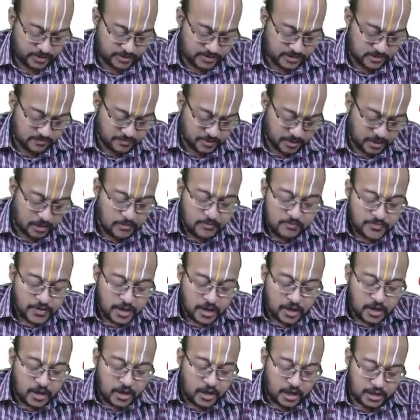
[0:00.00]
Simple.
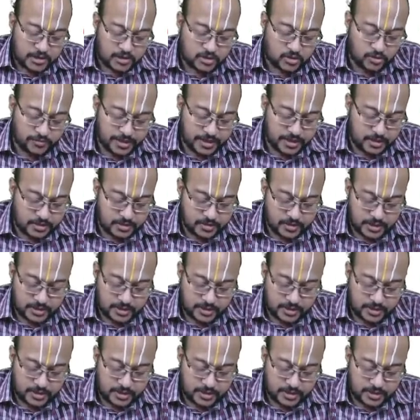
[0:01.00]
Assuming that